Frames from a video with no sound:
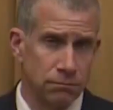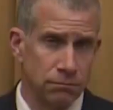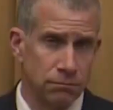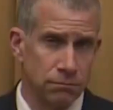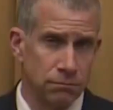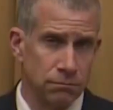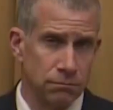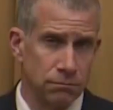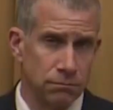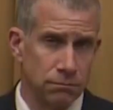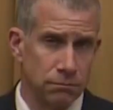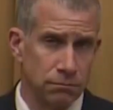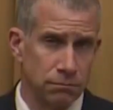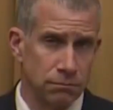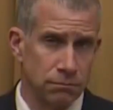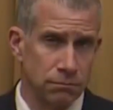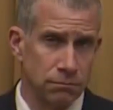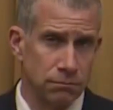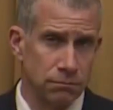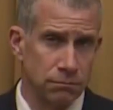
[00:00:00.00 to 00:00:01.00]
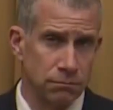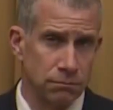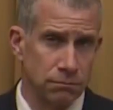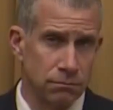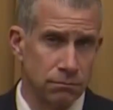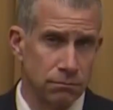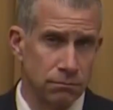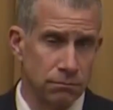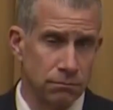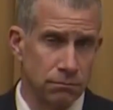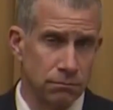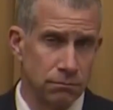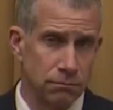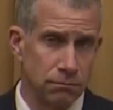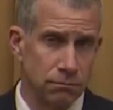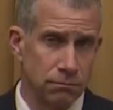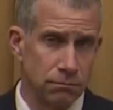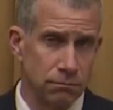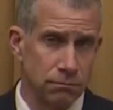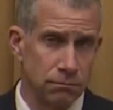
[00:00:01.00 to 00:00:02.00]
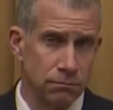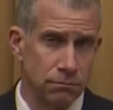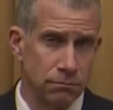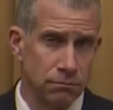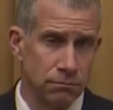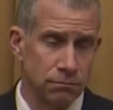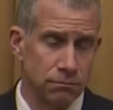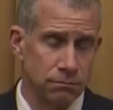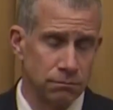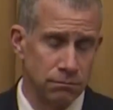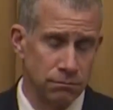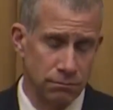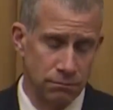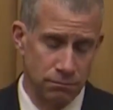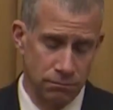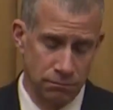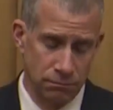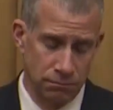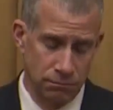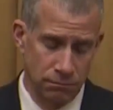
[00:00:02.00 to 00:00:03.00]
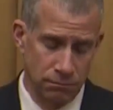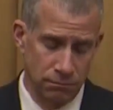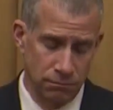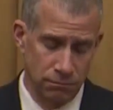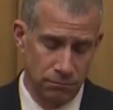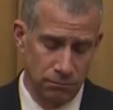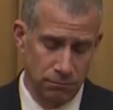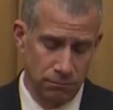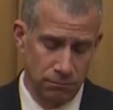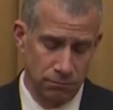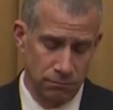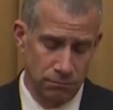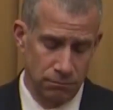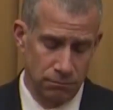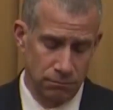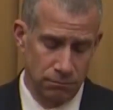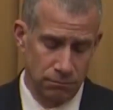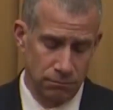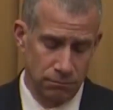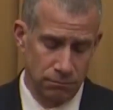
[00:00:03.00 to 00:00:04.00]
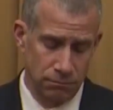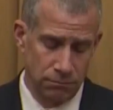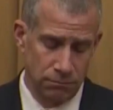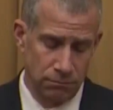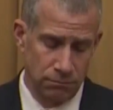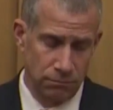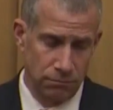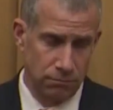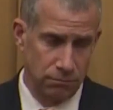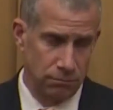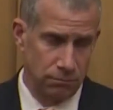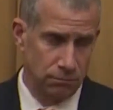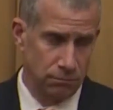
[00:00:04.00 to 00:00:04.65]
This person isn't speaking.